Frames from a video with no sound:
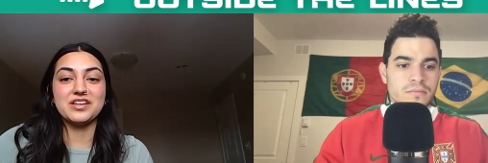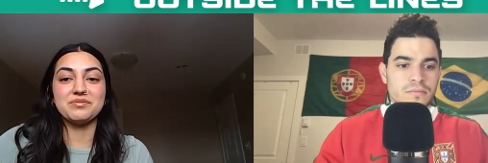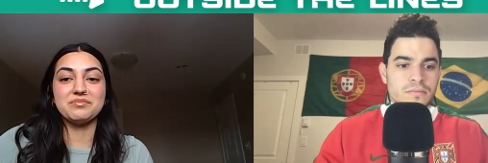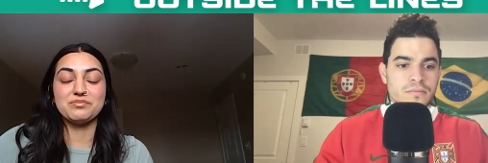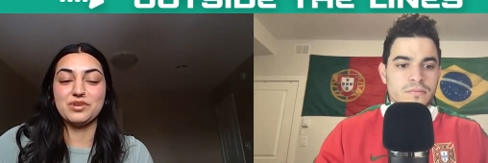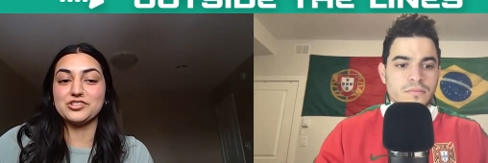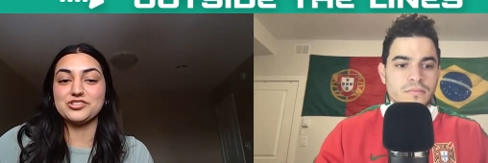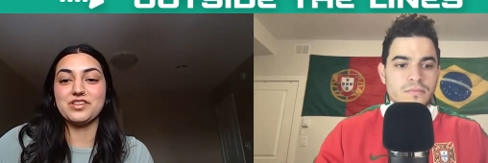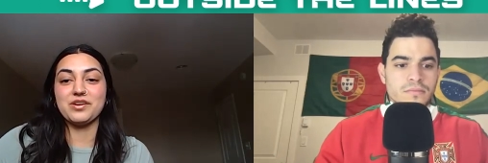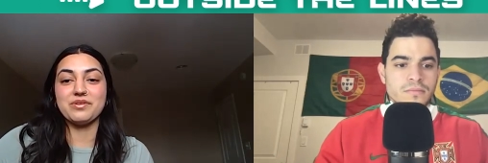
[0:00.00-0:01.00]
Speaker 1: and
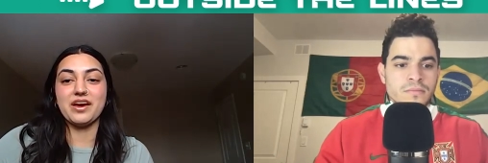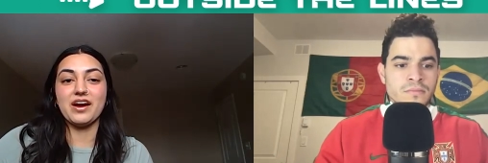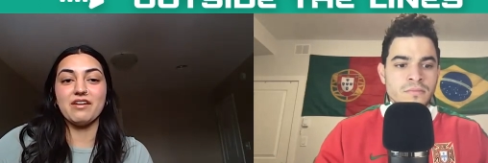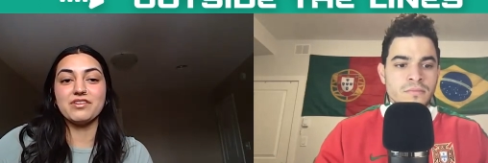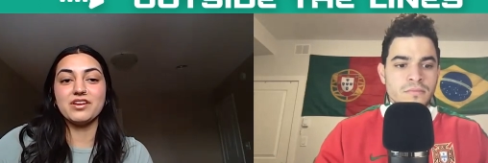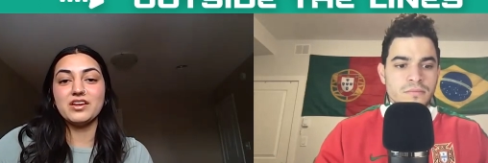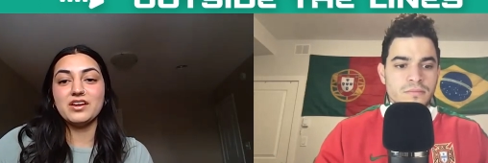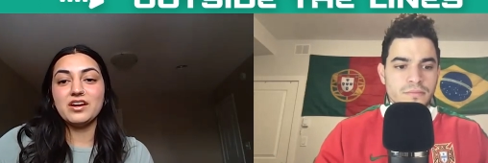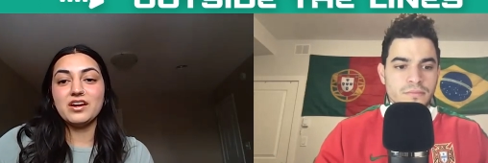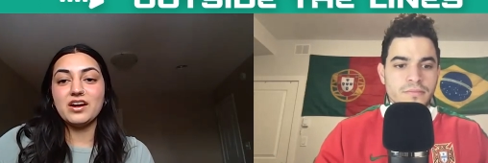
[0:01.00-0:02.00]
pressure that we have.
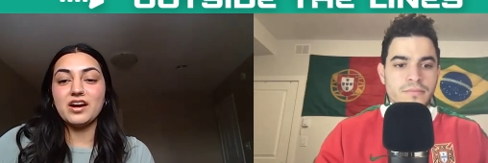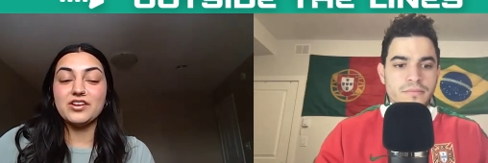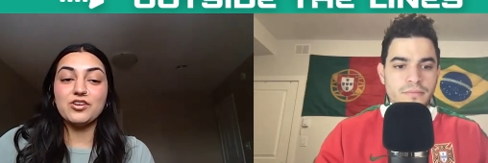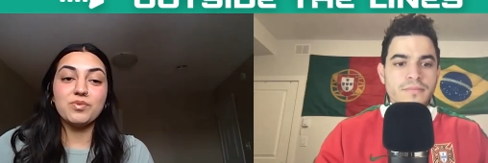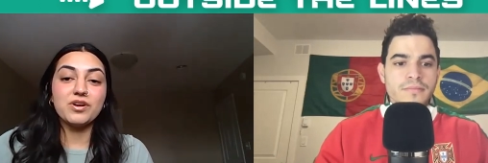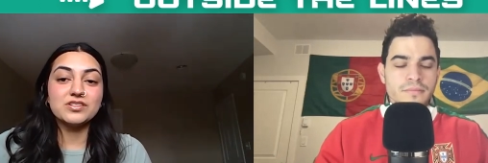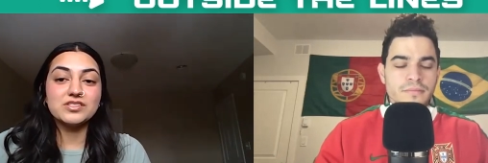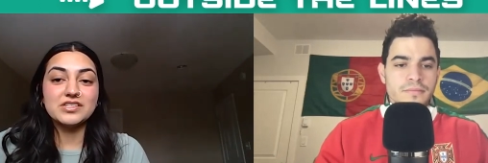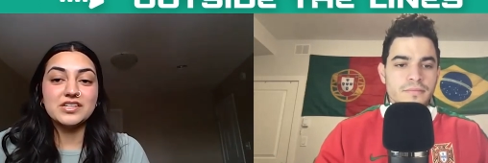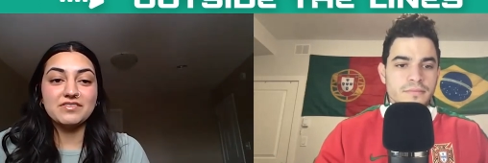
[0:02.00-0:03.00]
Uh, I know
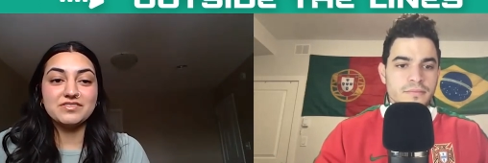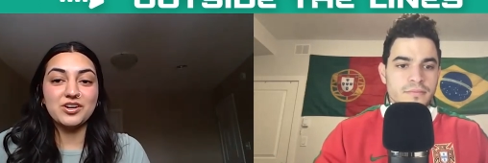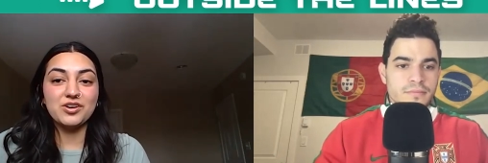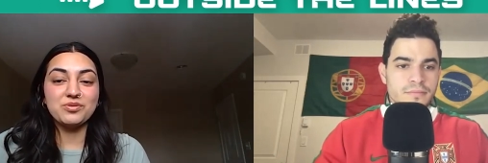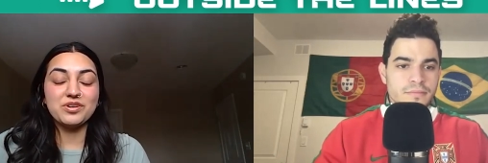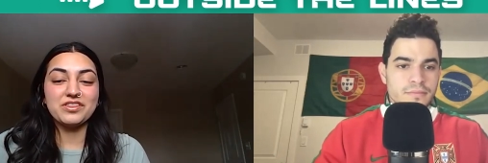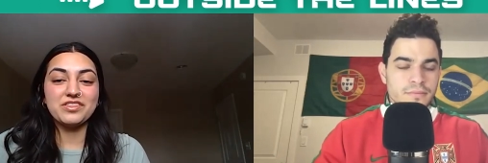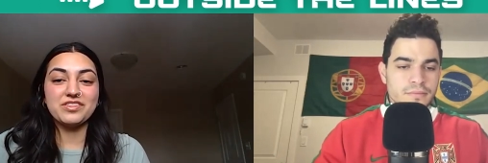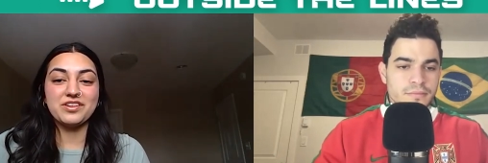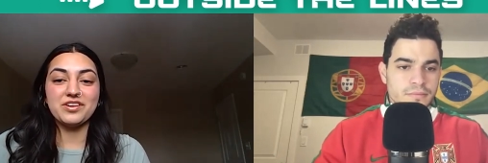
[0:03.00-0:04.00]
personally I've dealt with
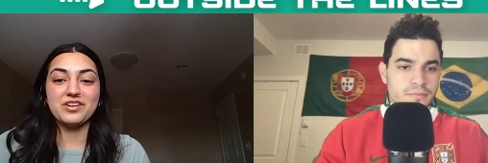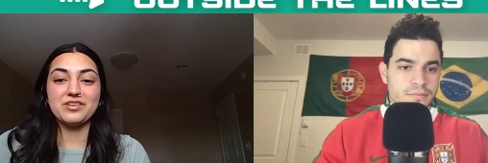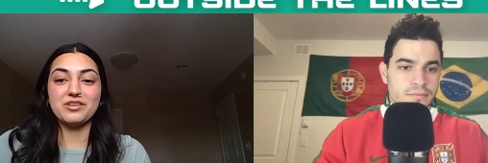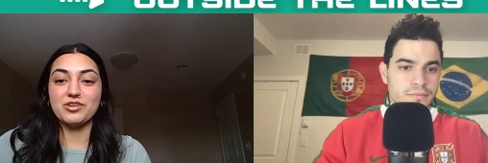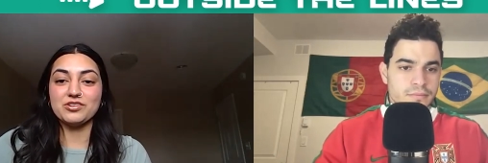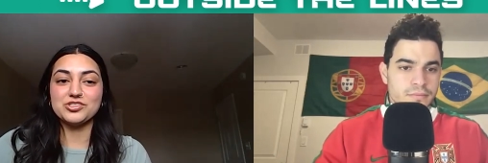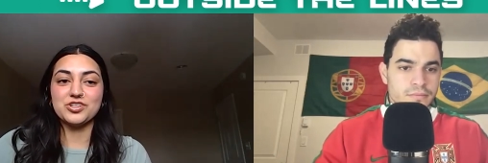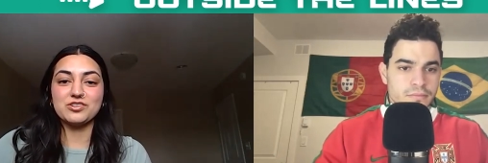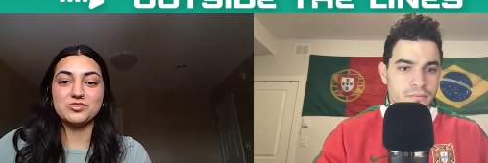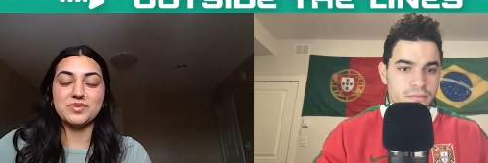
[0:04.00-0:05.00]
uh, a lot of
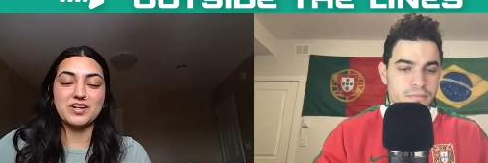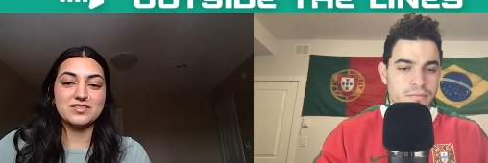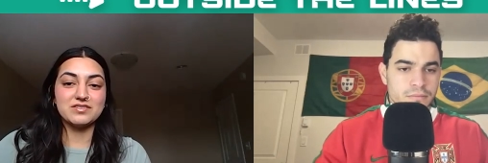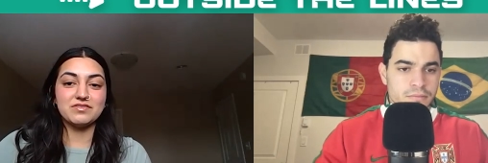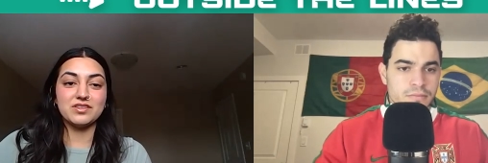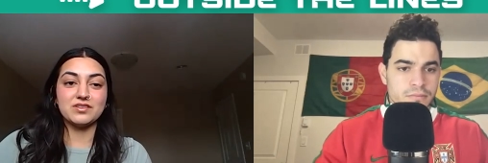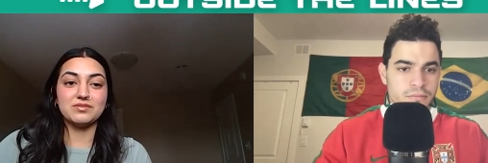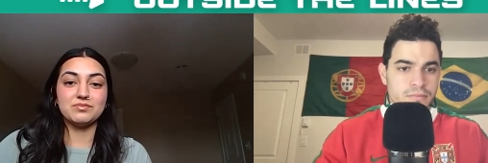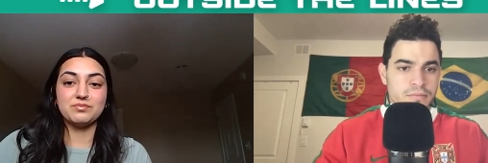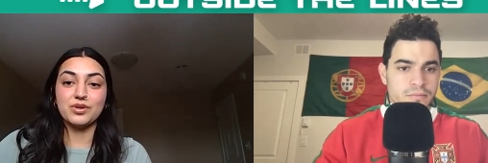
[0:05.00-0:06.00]
struggles because of the
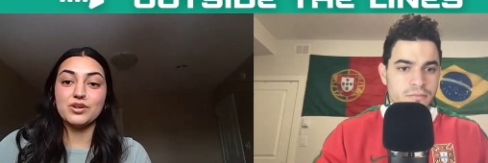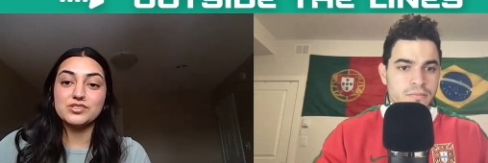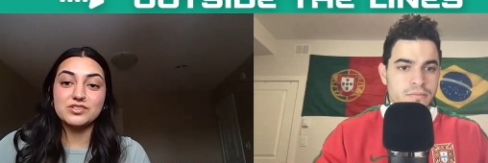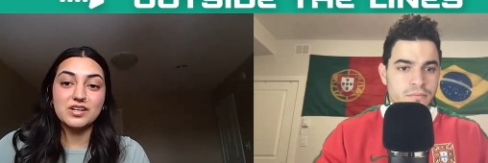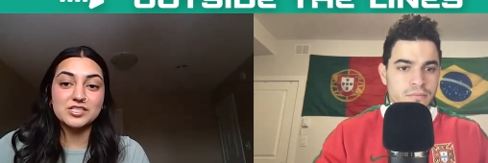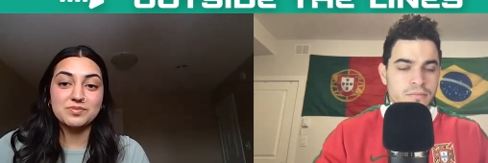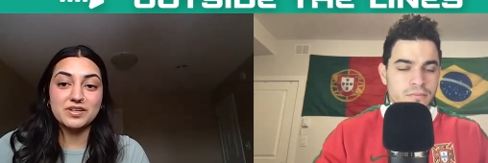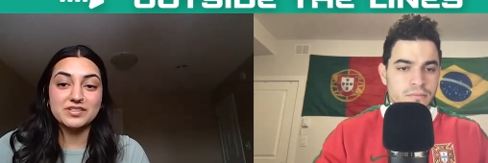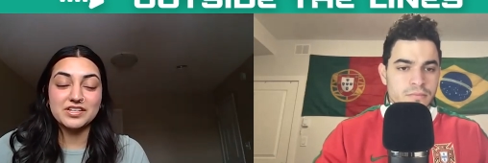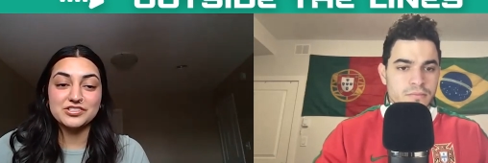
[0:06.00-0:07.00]
personal
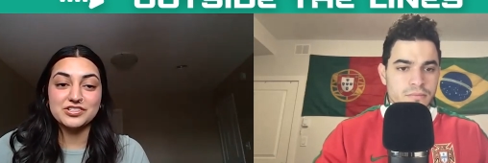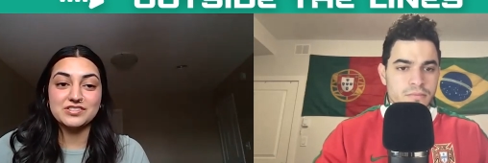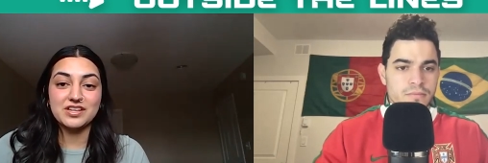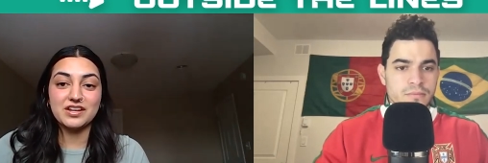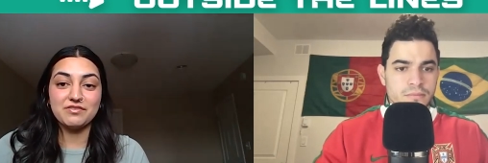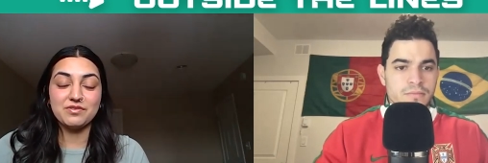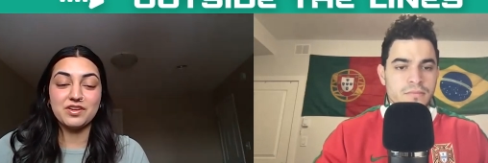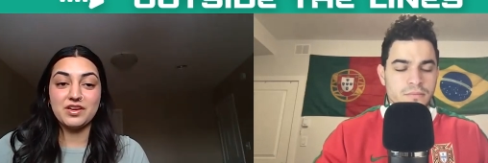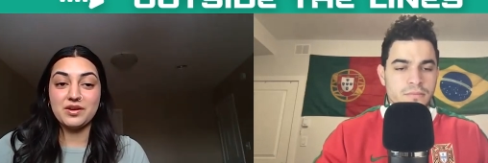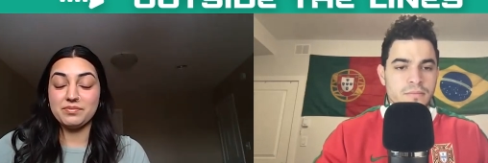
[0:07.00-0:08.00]
expectations that I've
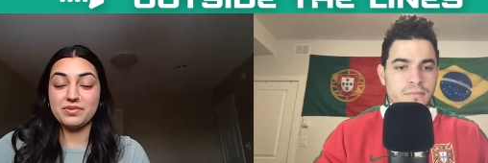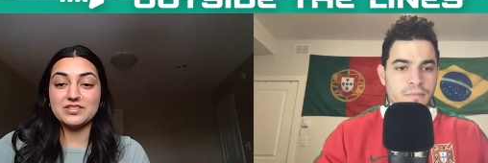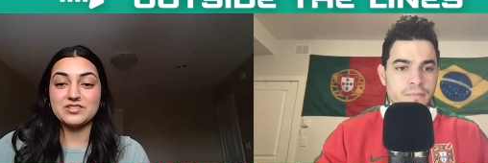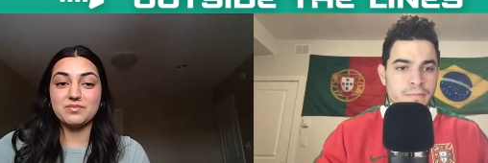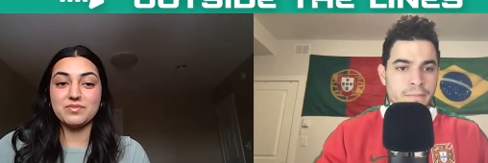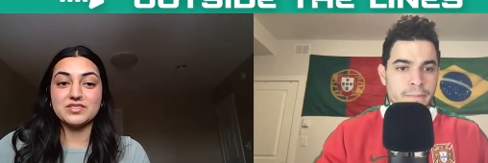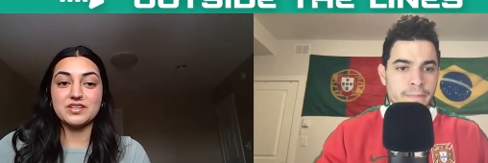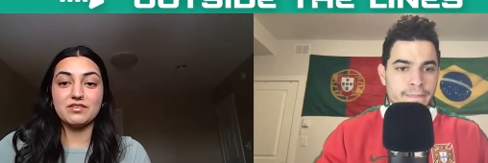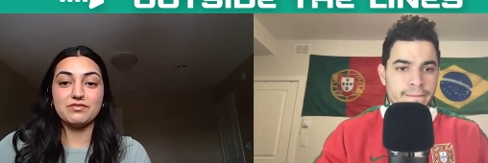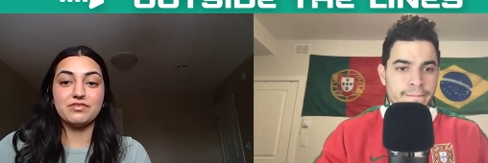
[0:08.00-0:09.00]
placed on
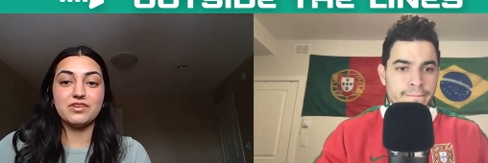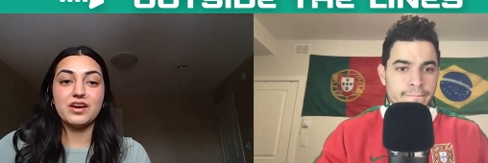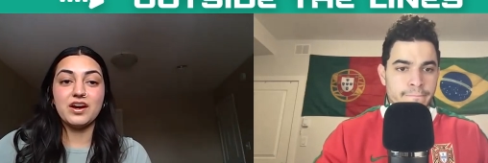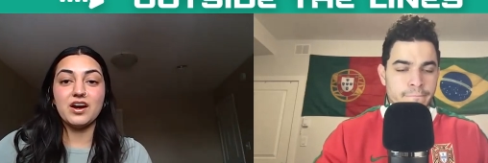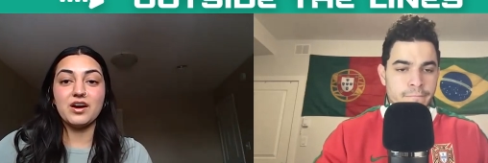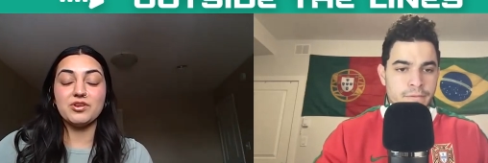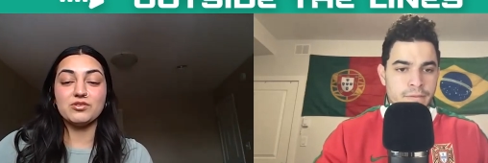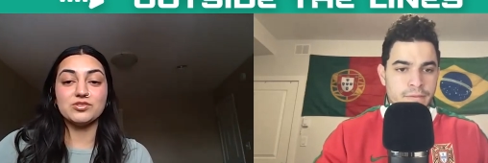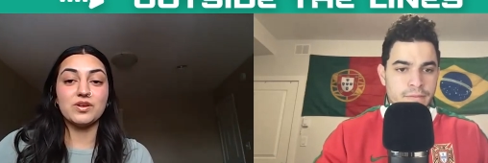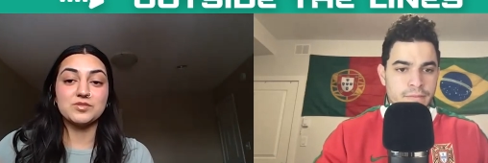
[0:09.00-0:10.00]
myself um, and
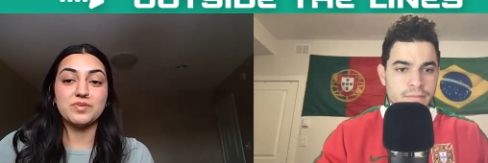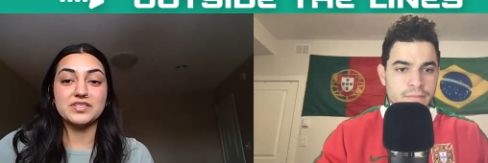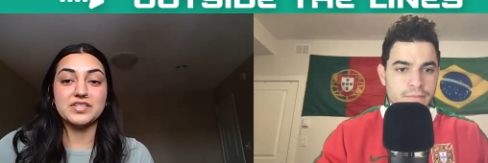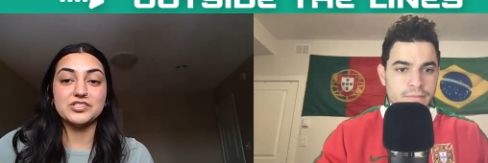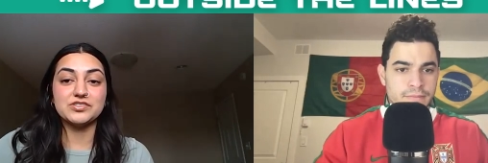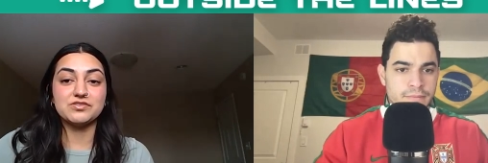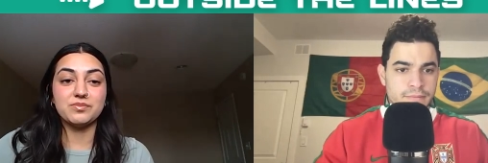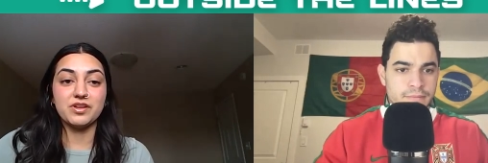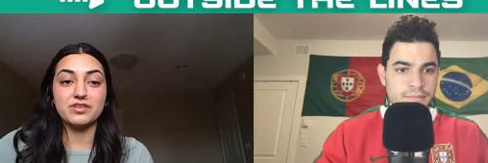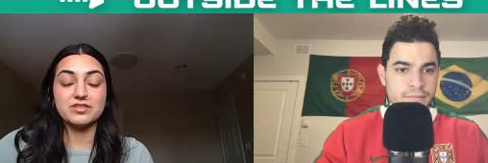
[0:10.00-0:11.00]
also expectations from
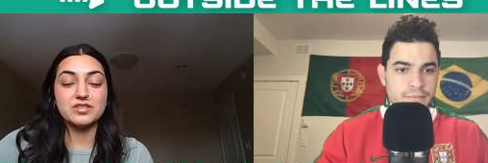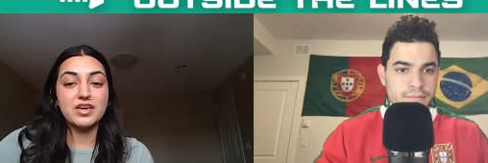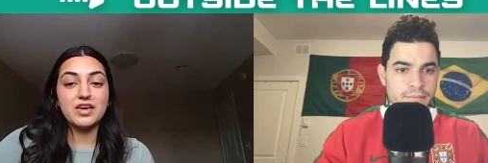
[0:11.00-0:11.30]
others.